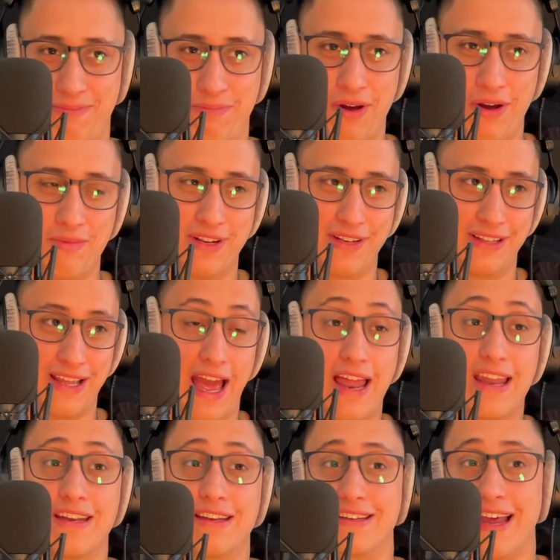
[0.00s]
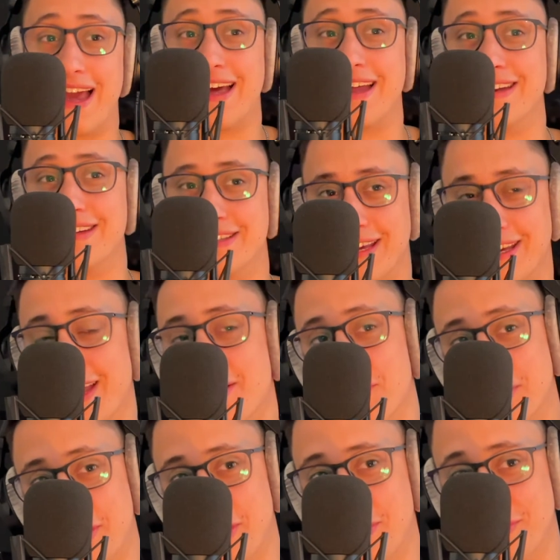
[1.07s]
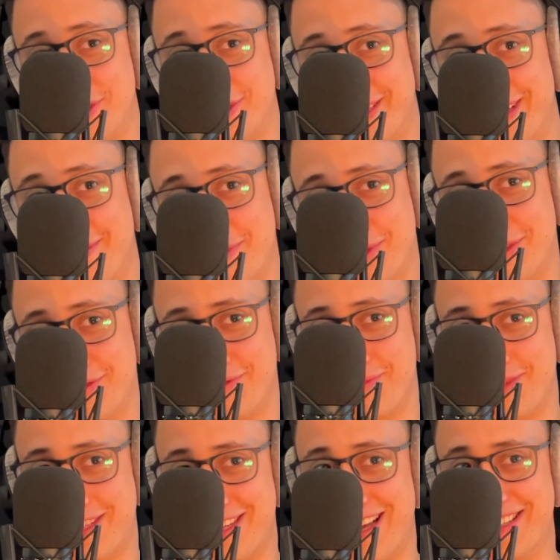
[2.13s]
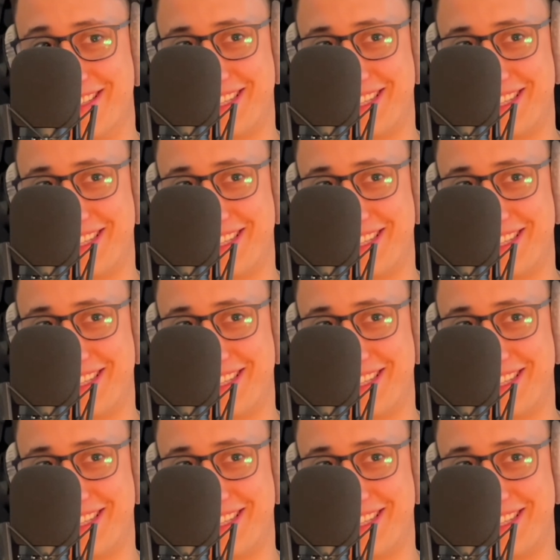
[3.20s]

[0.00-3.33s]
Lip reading: Permanently. And they get all the gold you dig up too, from the sounds of